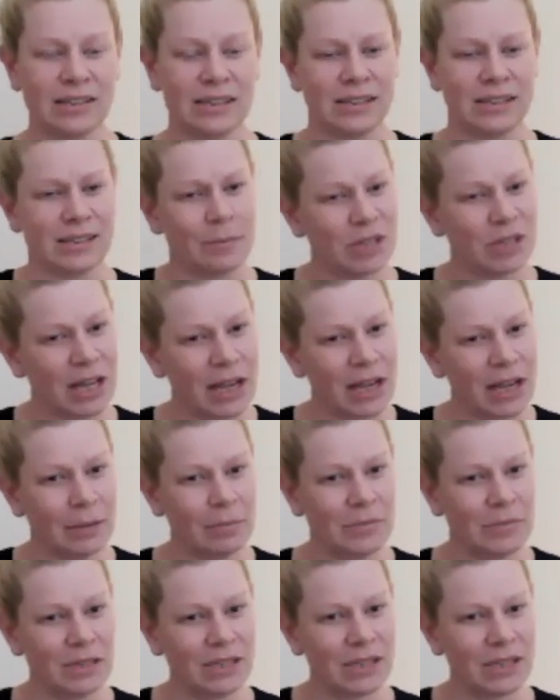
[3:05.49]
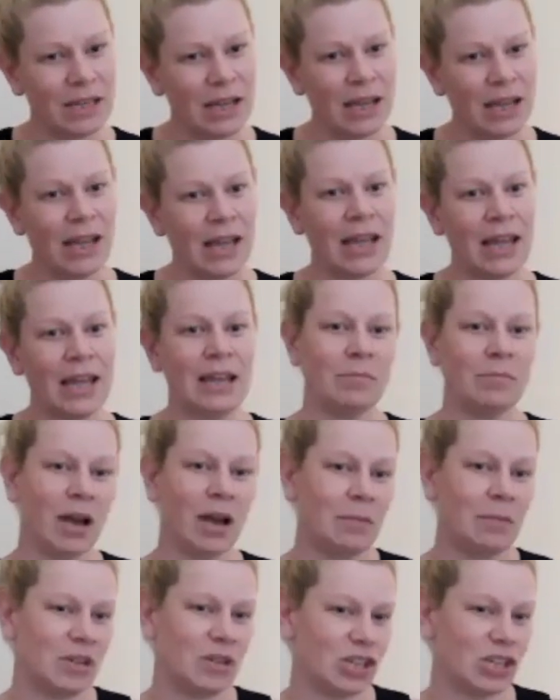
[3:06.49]
And sometimes it
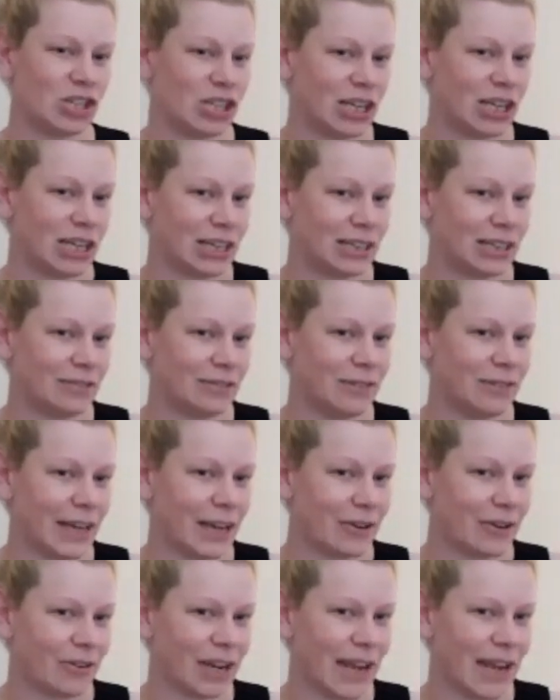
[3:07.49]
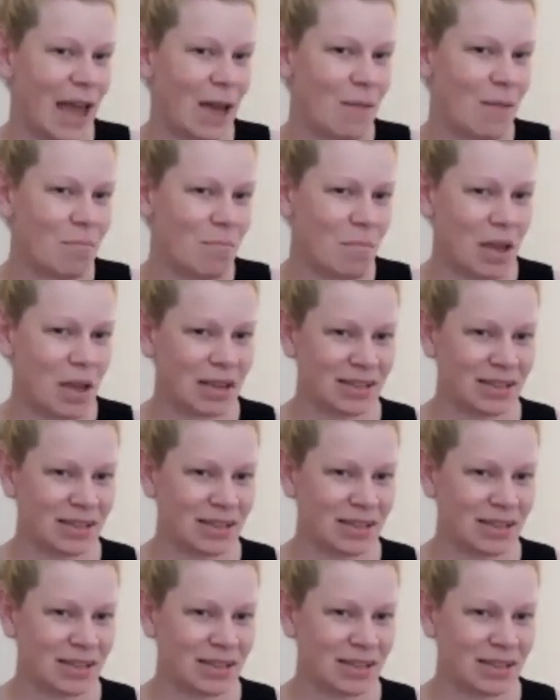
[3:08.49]
might be just a little flickering ember,